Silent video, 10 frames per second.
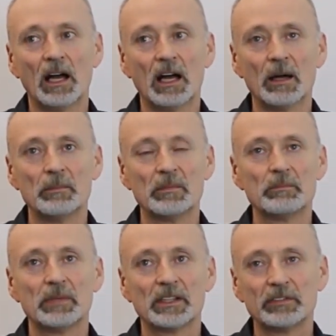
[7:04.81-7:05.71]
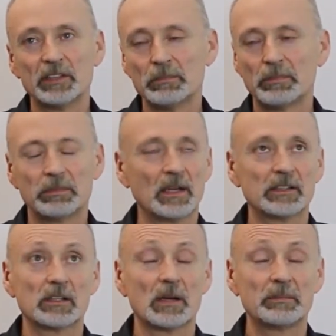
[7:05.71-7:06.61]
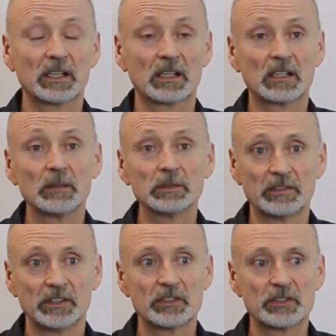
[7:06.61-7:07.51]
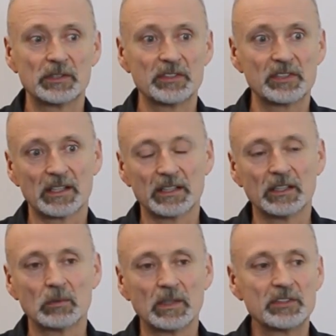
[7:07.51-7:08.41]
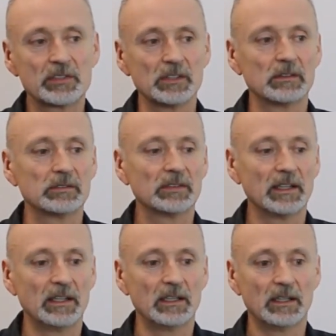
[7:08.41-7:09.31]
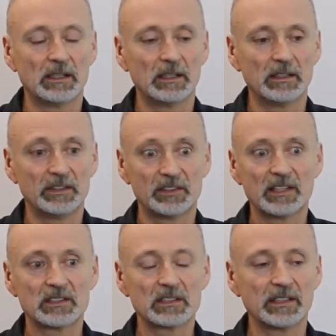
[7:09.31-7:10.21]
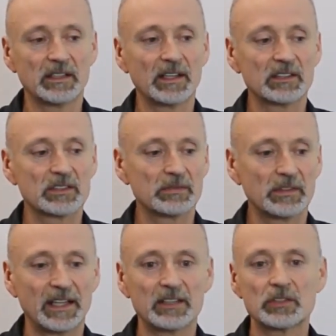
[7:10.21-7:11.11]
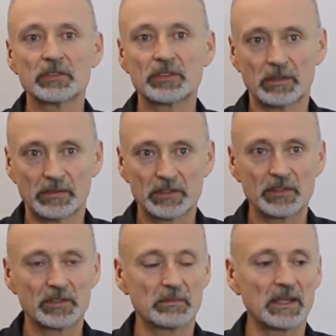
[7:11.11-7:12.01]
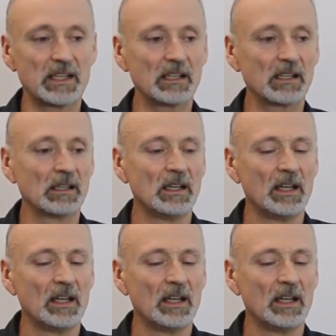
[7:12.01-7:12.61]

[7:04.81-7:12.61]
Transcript: Um, but if you, I don't know, I'll pick a couple of industries that I know we serve uh, intensely, and that's financial services and banking.